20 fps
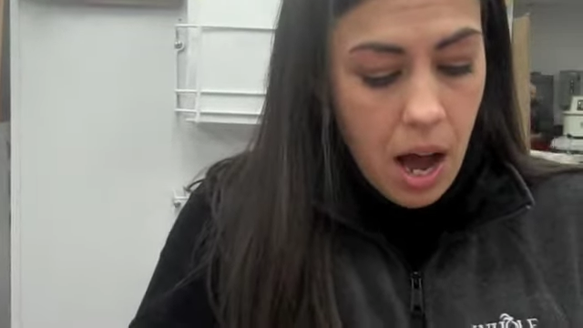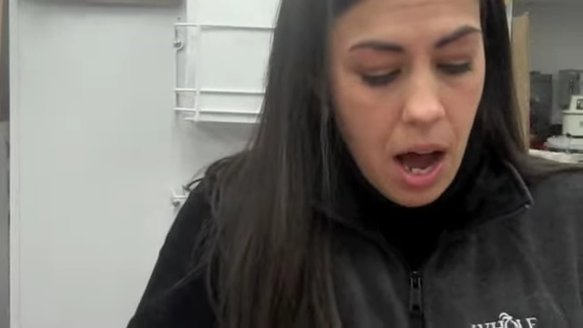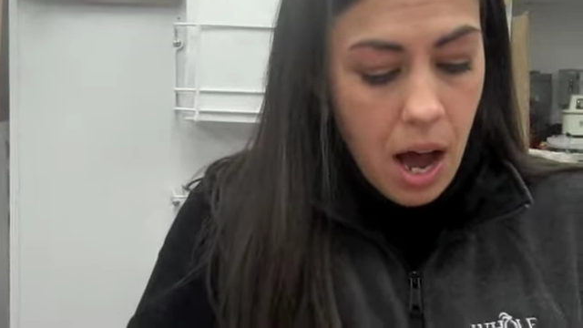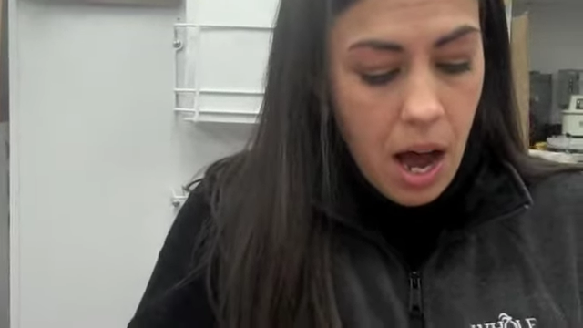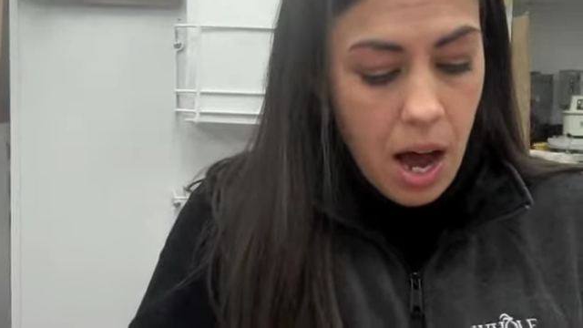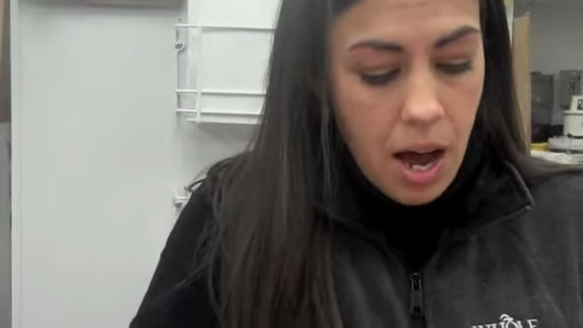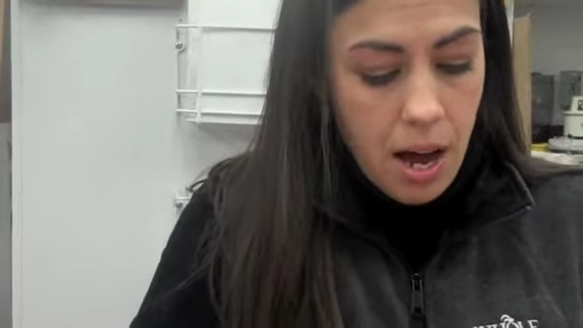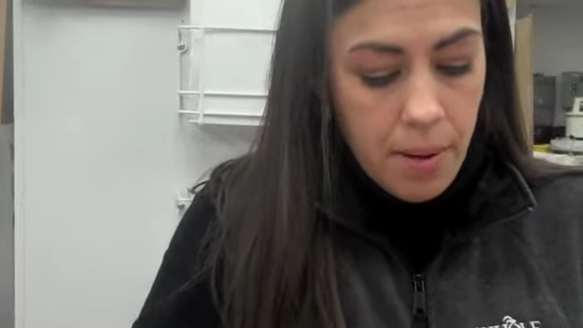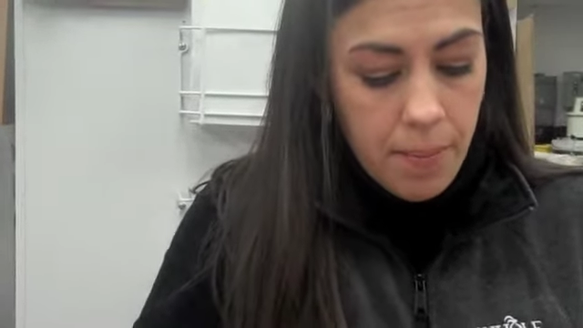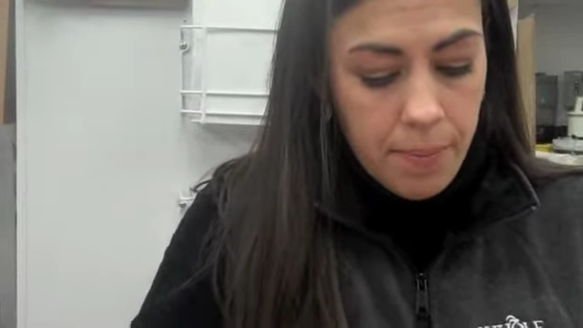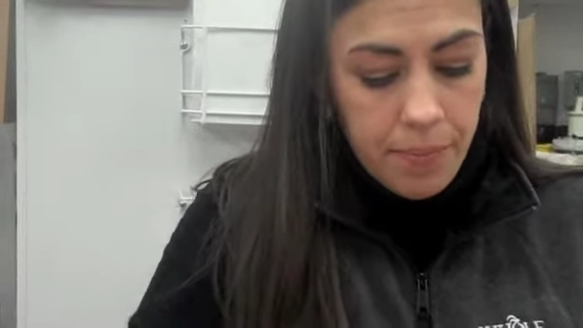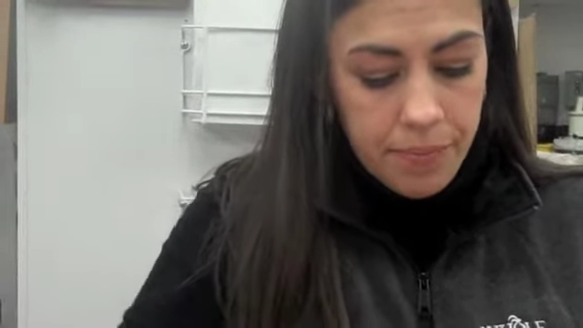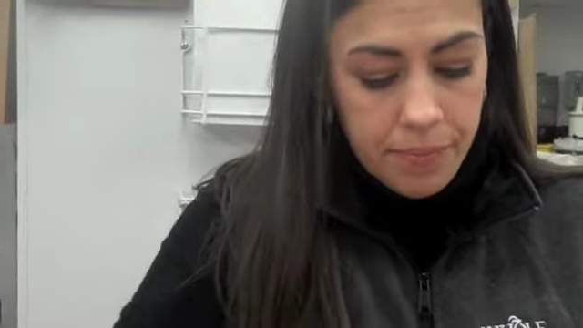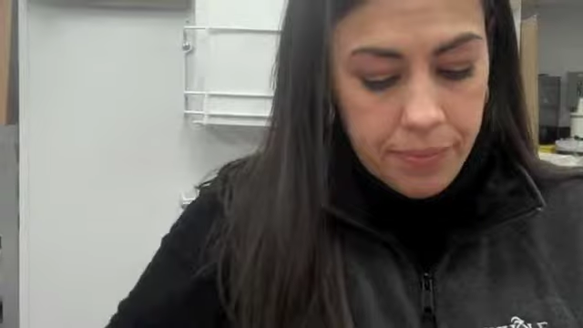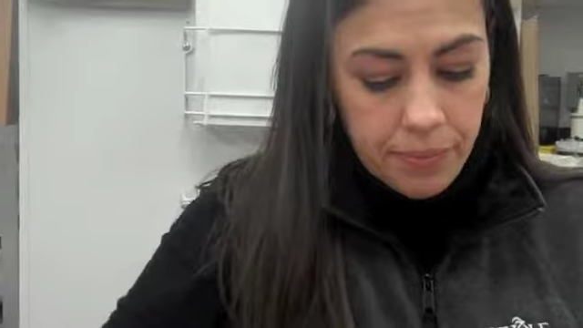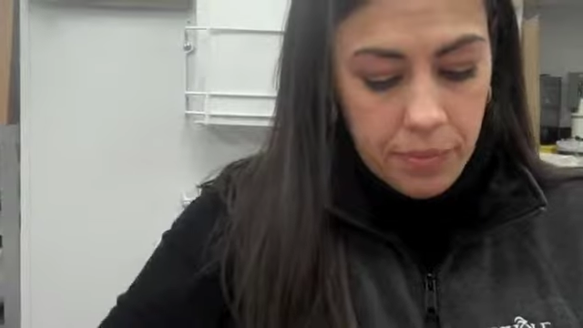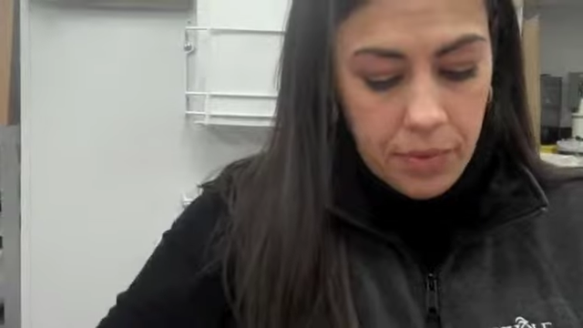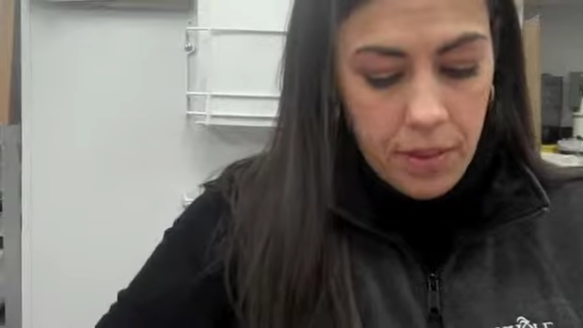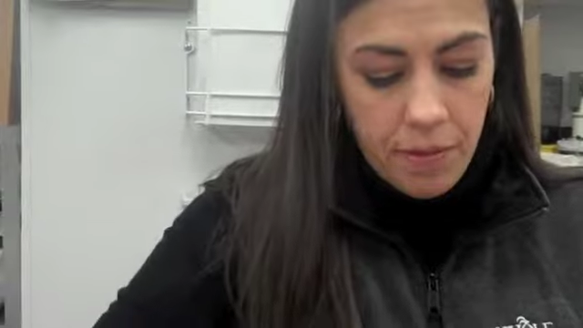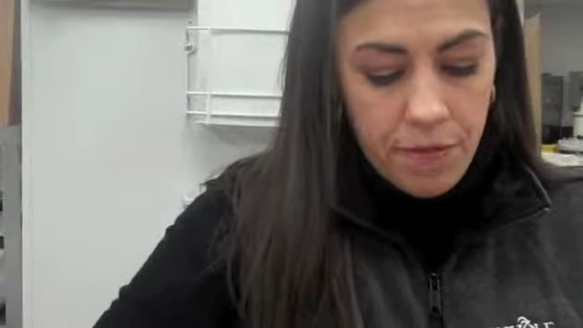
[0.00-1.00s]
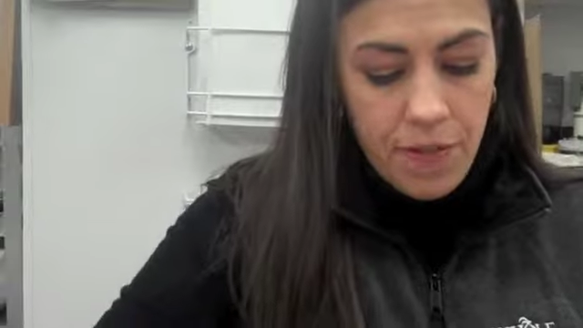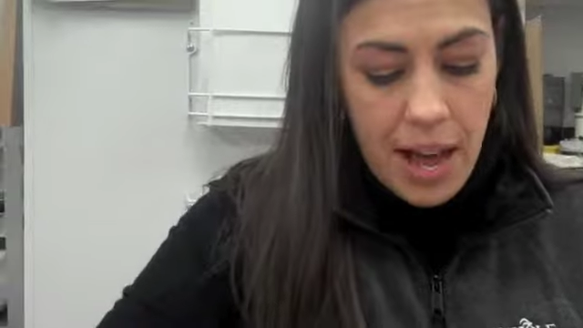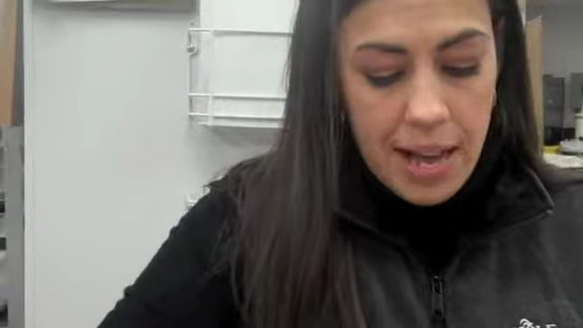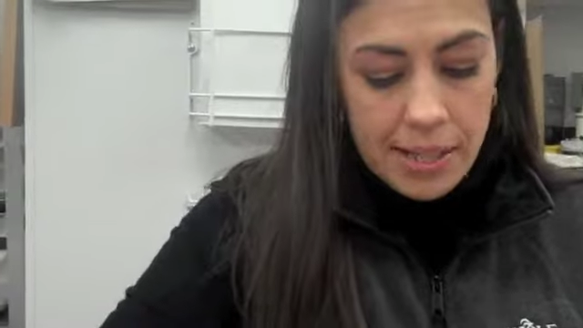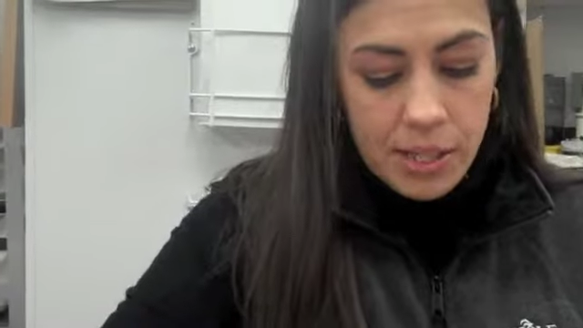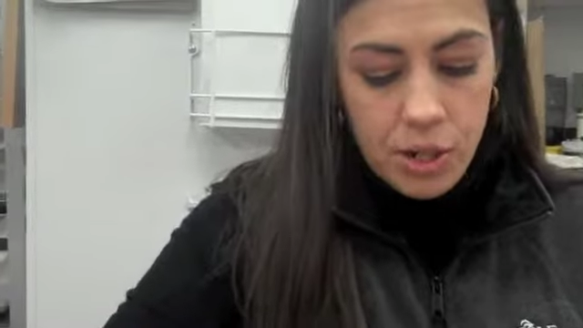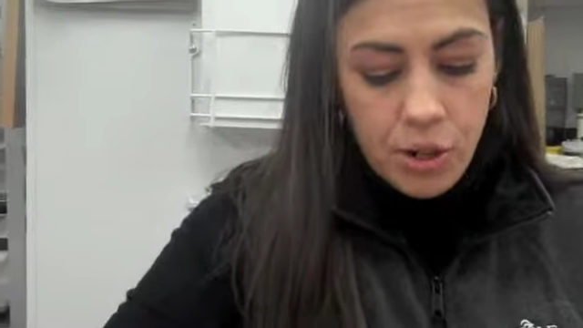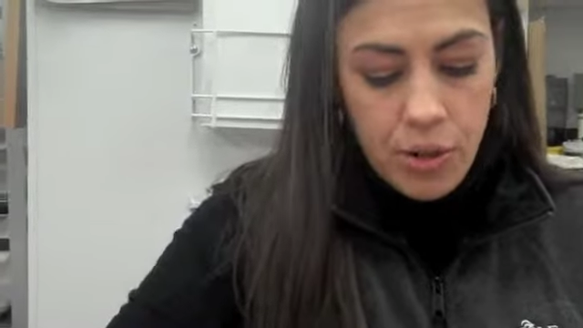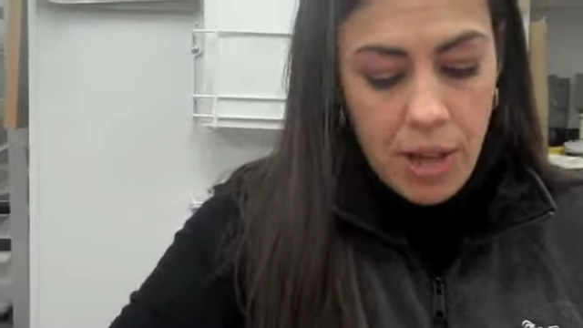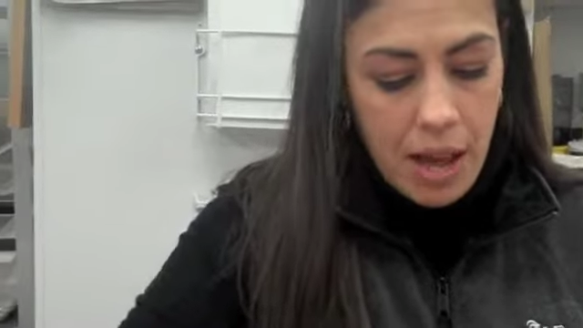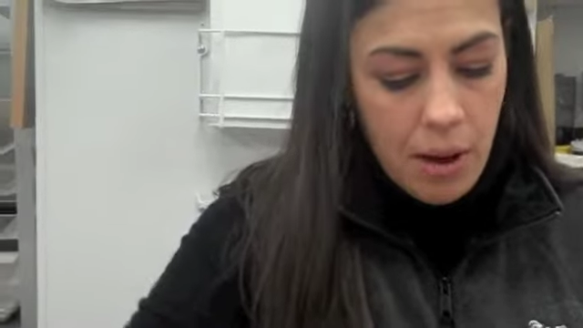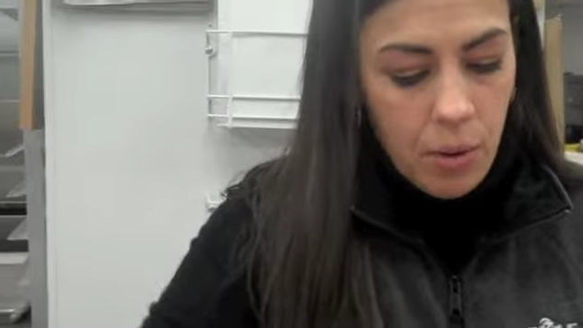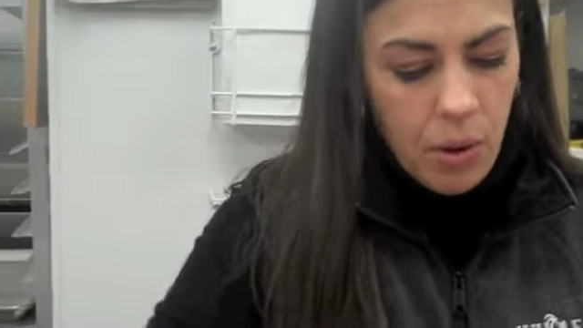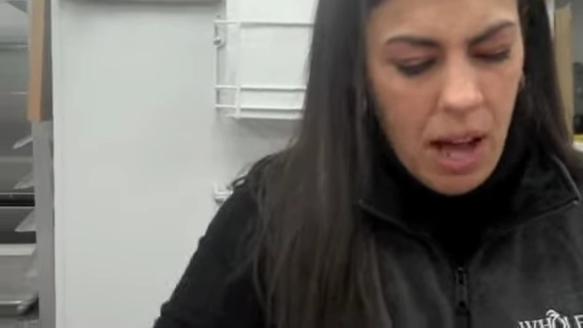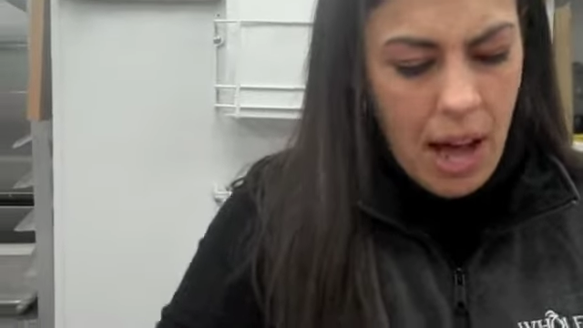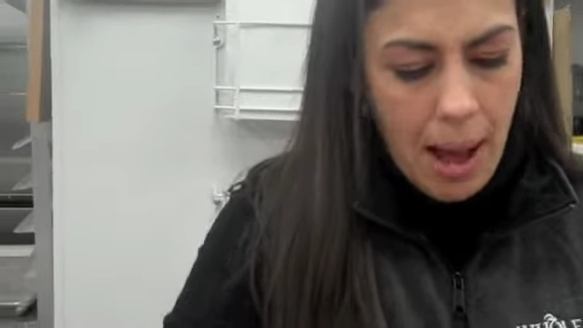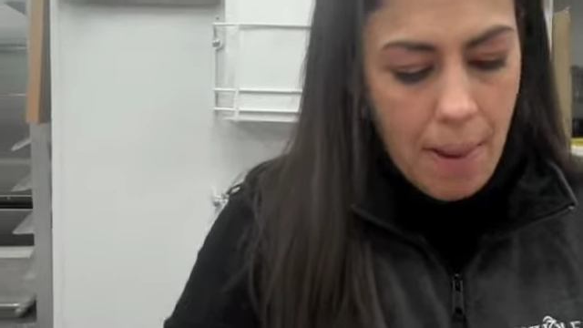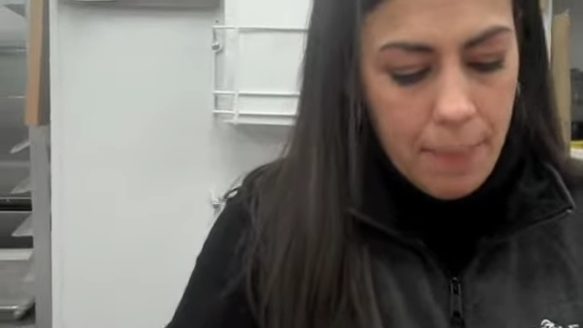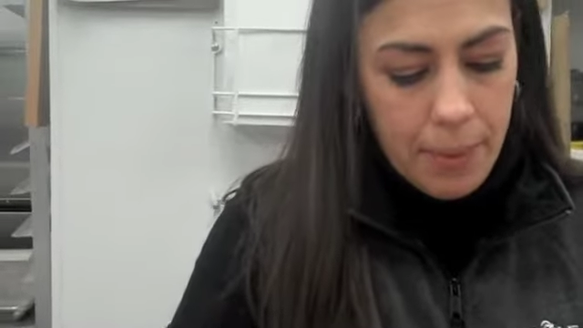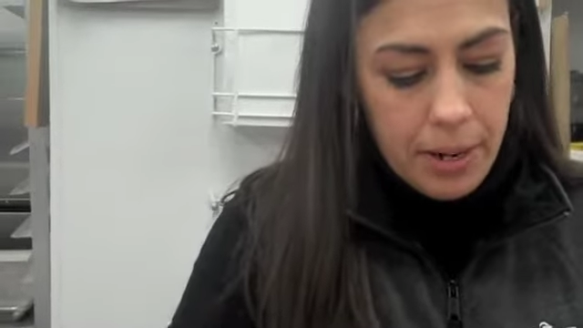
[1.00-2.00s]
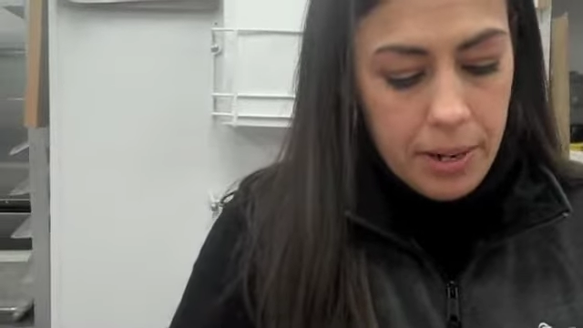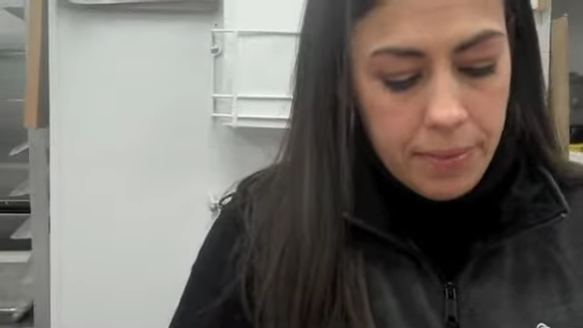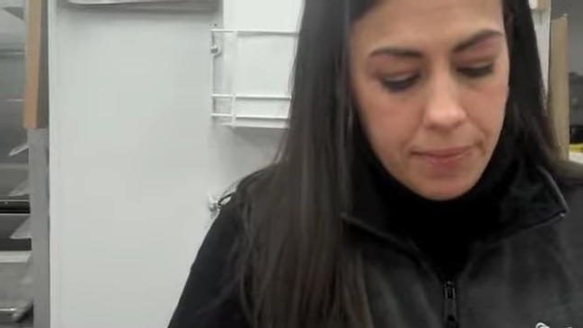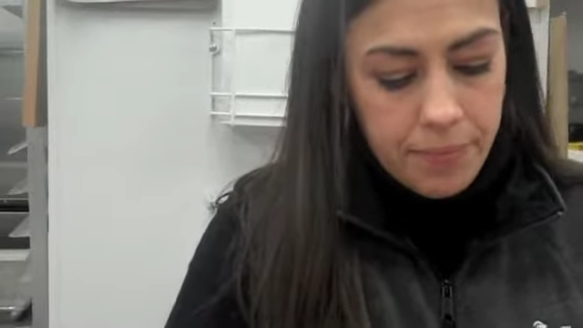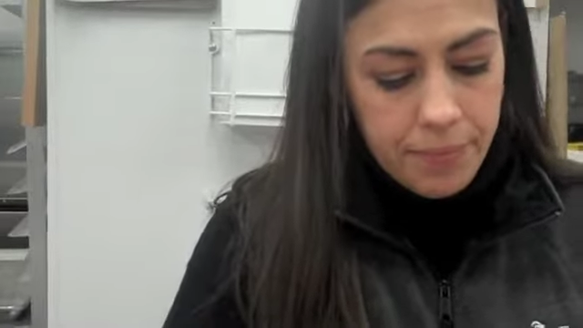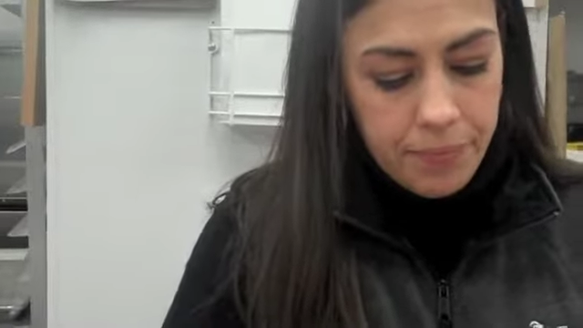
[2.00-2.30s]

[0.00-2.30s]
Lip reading: the faster that will happen.